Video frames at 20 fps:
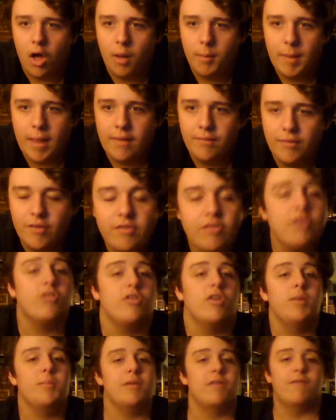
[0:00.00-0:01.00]
And this is going
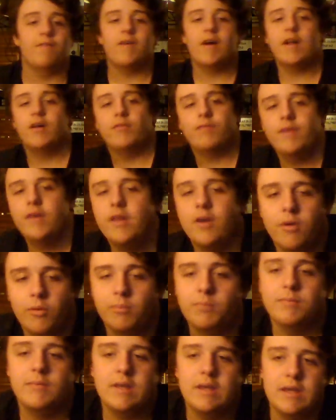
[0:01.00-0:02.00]
to be the final video
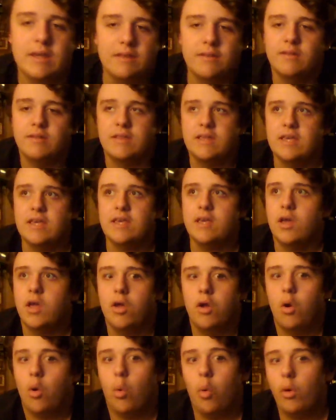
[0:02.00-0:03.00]
in the
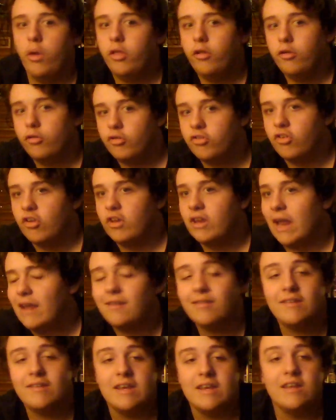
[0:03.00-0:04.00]
Oilers
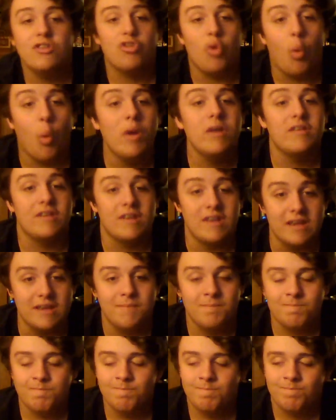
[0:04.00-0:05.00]
1920
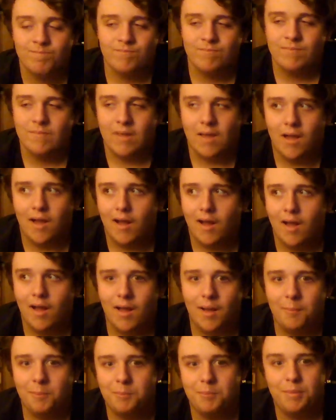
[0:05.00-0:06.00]

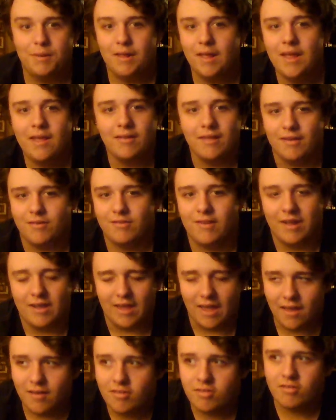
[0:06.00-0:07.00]
playlist, I
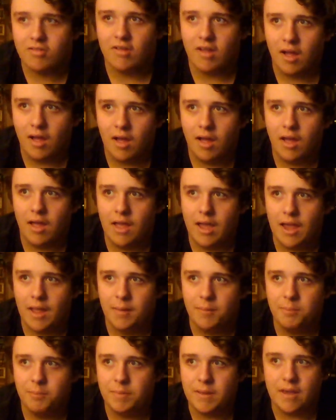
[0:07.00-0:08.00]
guess.
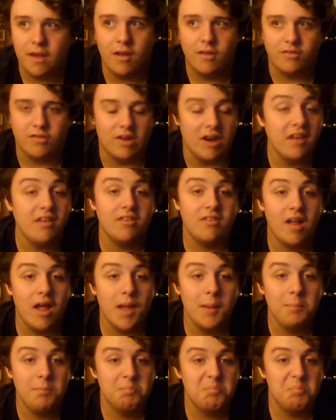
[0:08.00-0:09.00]
And because next time
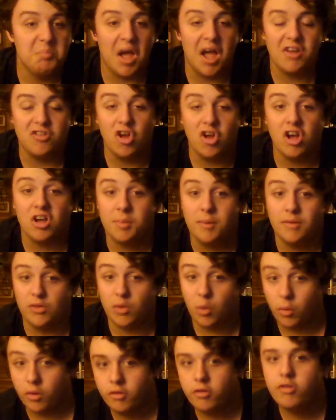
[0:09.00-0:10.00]
I talk about the
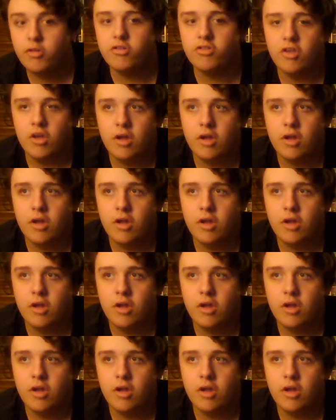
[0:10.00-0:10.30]
Oilers,